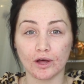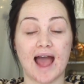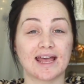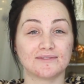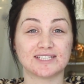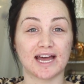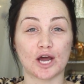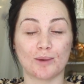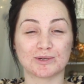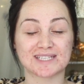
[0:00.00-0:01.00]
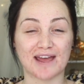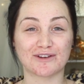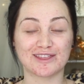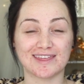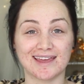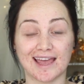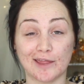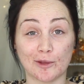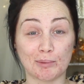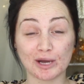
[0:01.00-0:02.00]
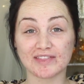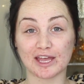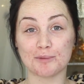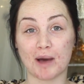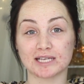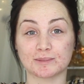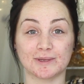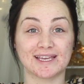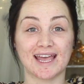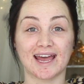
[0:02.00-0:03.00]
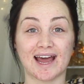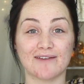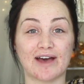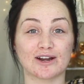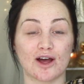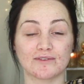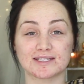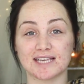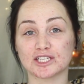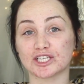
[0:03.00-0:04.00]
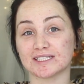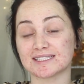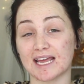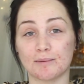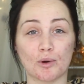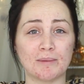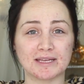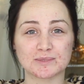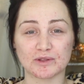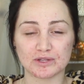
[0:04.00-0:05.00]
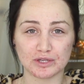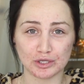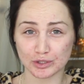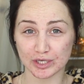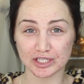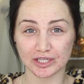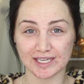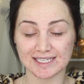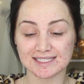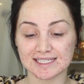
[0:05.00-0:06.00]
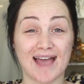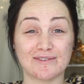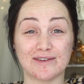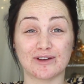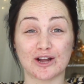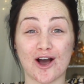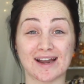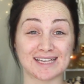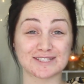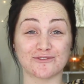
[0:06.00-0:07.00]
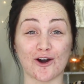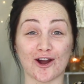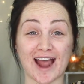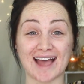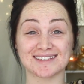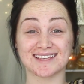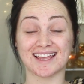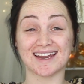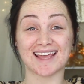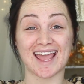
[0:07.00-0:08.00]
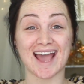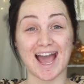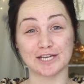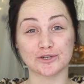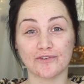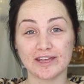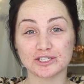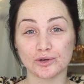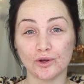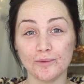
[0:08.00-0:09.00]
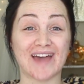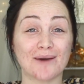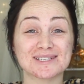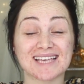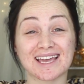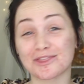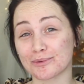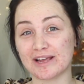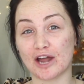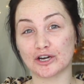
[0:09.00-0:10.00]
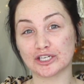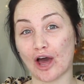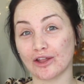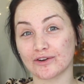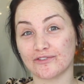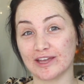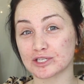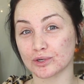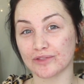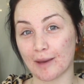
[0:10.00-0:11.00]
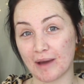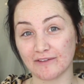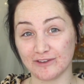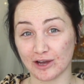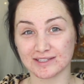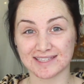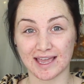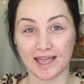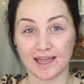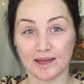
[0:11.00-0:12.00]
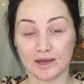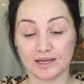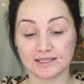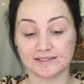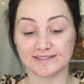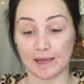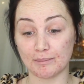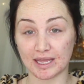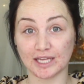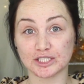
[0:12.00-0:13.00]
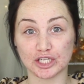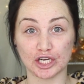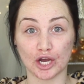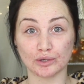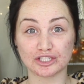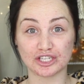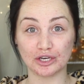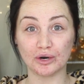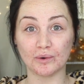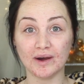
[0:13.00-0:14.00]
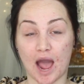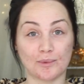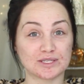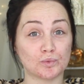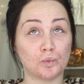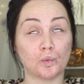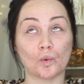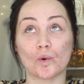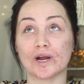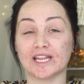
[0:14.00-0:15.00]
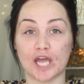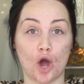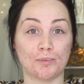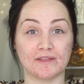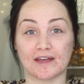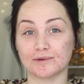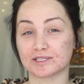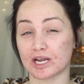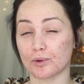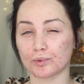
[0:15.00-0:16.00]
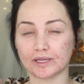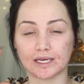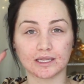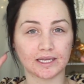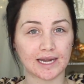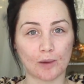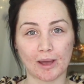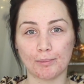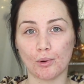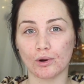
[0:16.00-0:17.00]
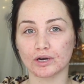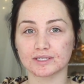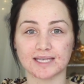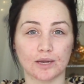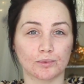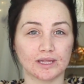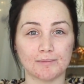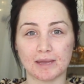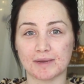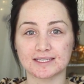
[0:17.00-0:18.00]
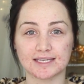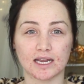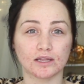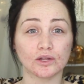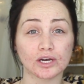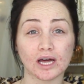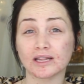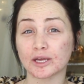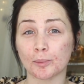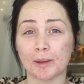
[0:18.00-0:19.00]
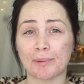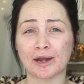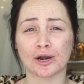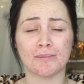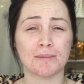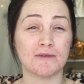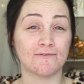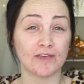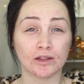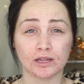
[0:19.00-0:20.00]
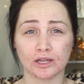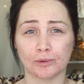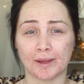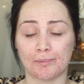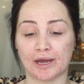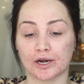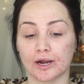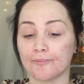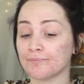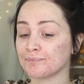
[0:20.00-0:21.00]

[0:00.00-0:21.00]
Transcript: I have done almost everything in the book that you possibly can. I've had conversations and appointments with nutritionalists. I've even gone as far as getting a hydrofacial. That was like a $300 facial that my fiance sent me to go to. I was really hoping that it was gonna really clean out my pores and really make my skin look a little bit better and maybe feel a little bit better.